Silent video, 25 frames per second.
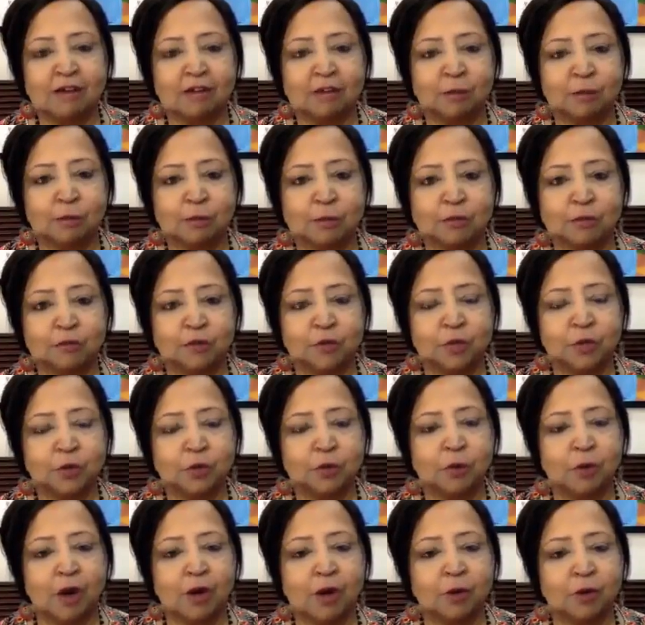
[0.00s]
those of you who
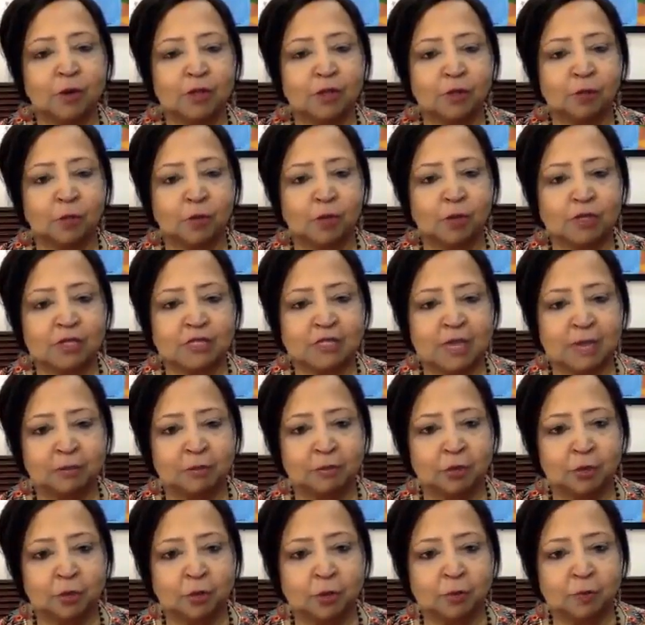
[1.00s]
are on the WhatsApp
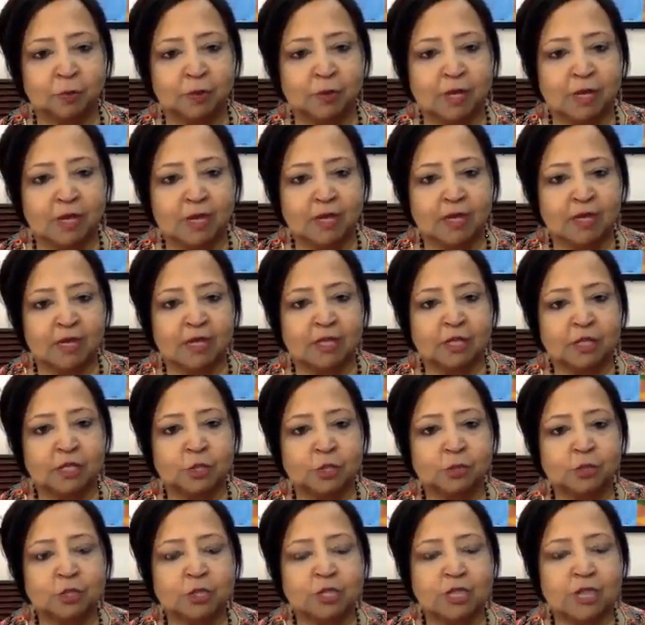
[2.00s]
group,
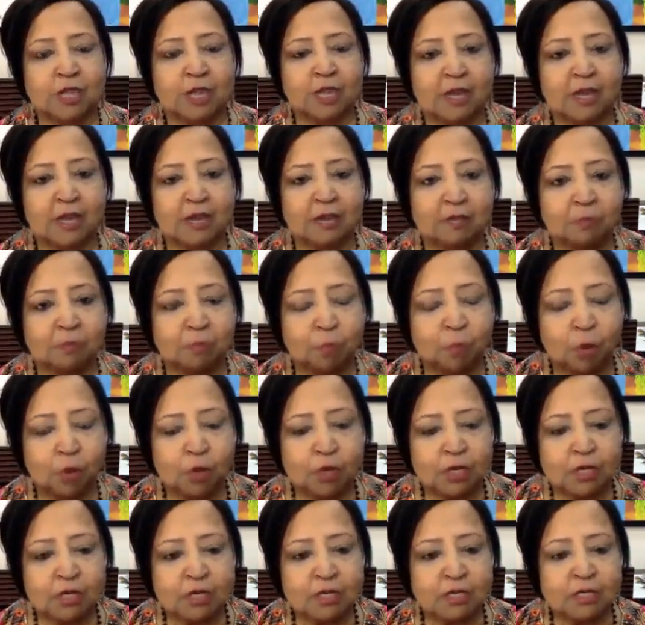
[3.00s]
do share
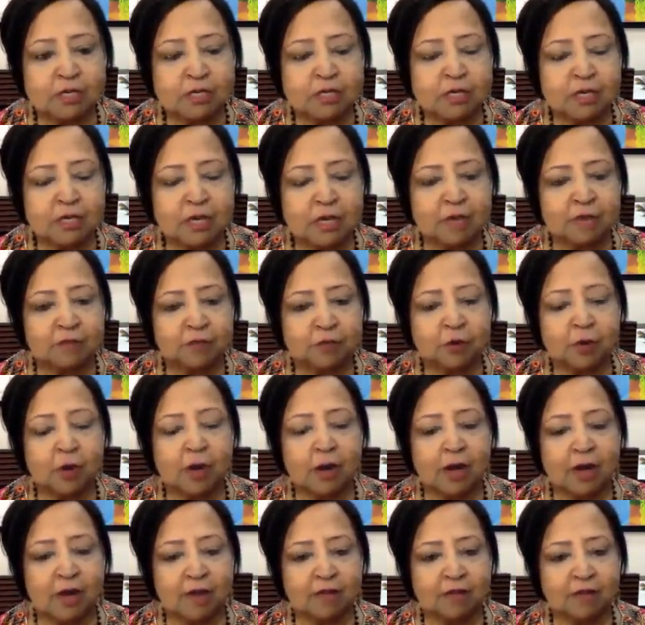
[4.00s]
what, if you are
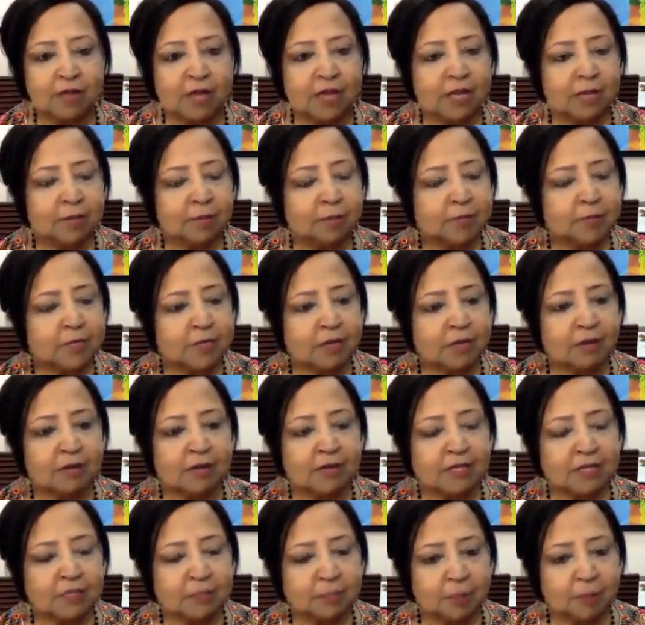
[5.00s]
having any particular
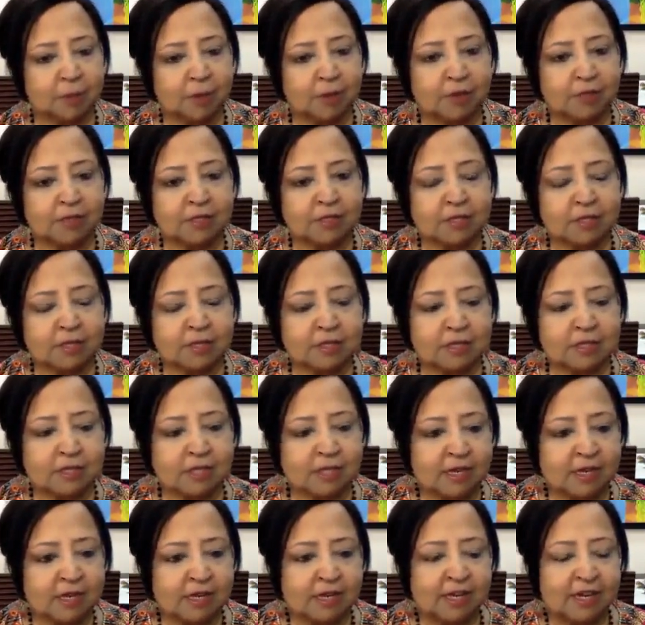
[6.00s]
experiences
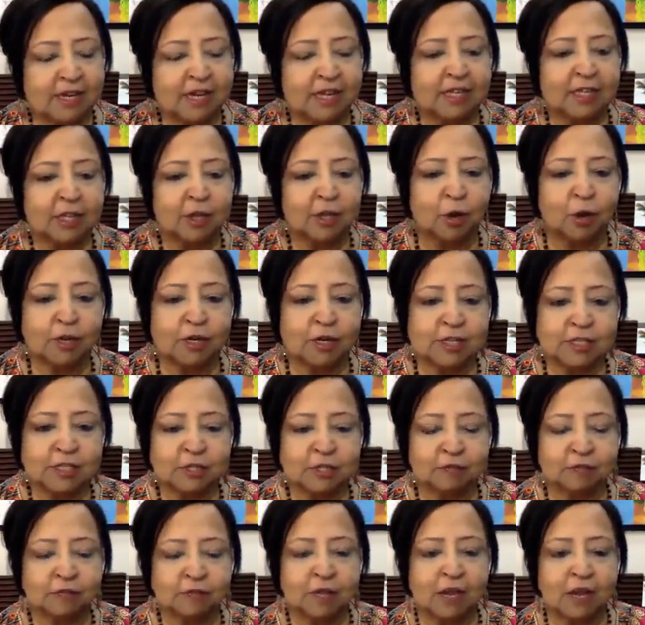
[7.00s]
in the context
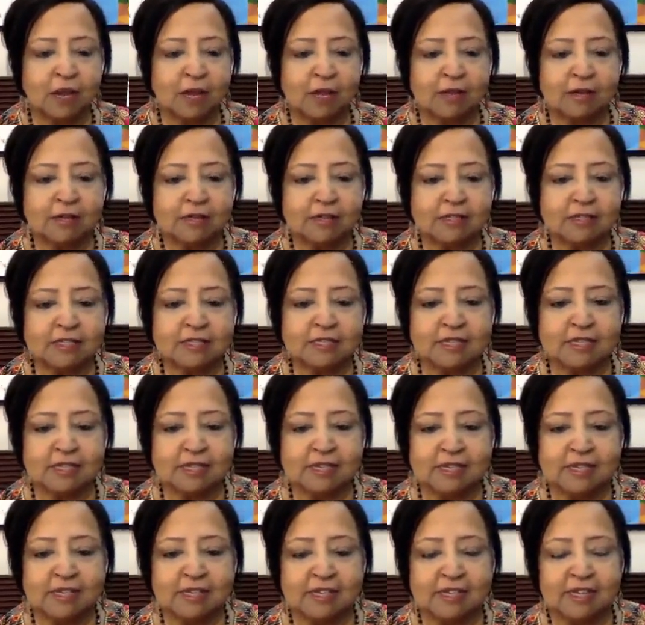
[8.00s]
of the lungs,
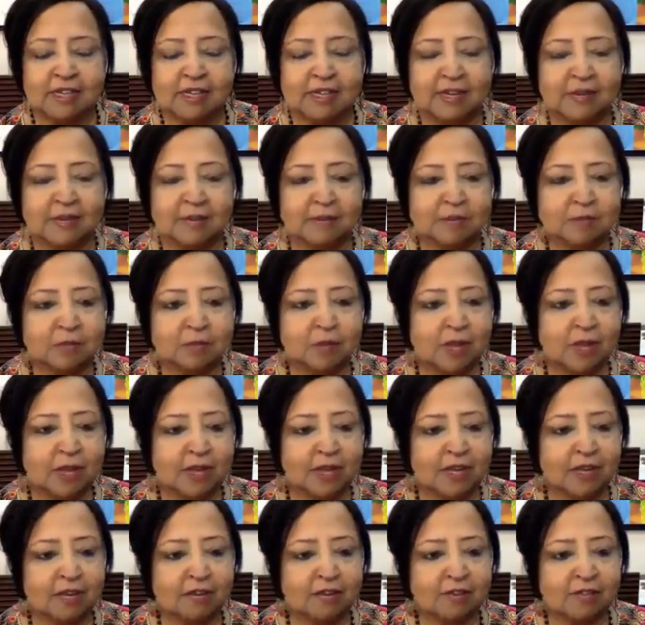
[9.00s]
so I
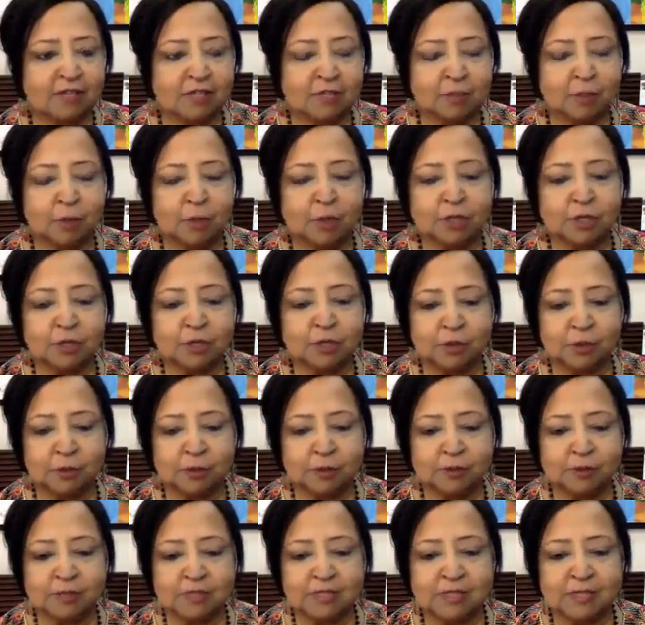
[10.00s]
can respond to
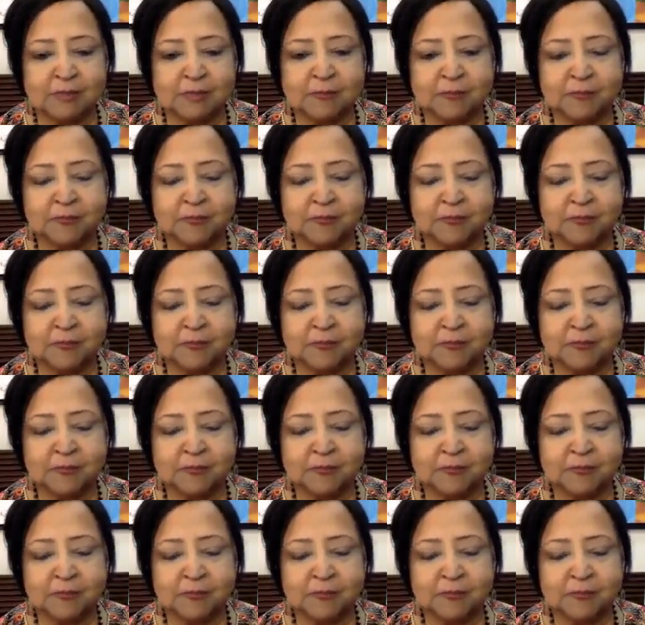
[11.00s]
those.